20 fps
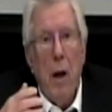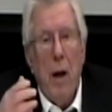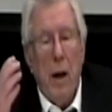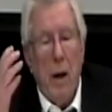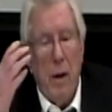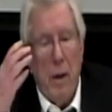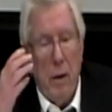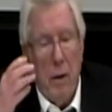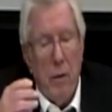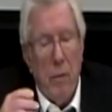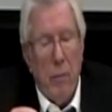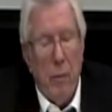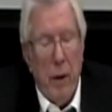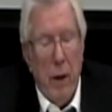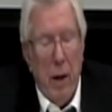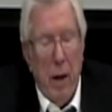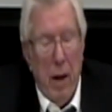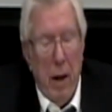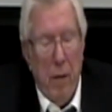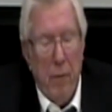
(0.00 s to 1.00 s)
and we
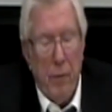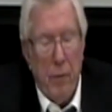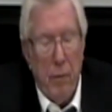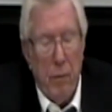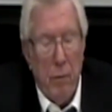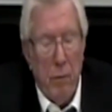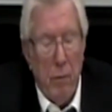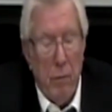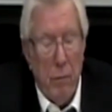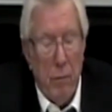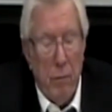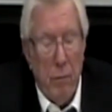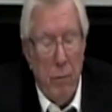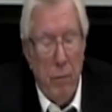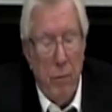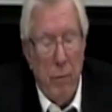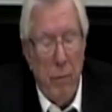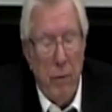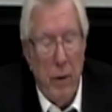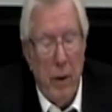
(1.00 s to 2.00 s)
have to
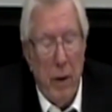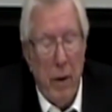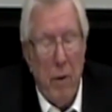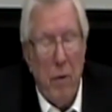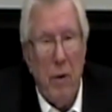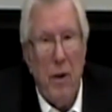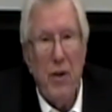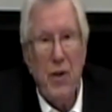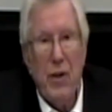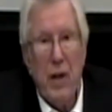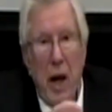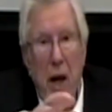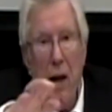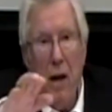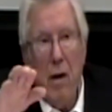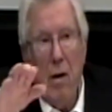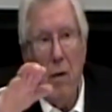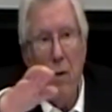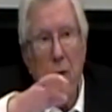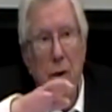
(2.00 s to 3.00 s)
not only
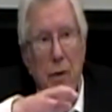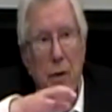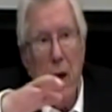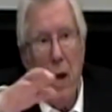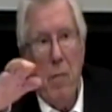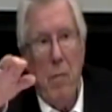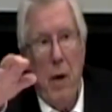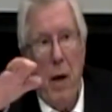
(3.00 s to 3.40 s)
stay on the same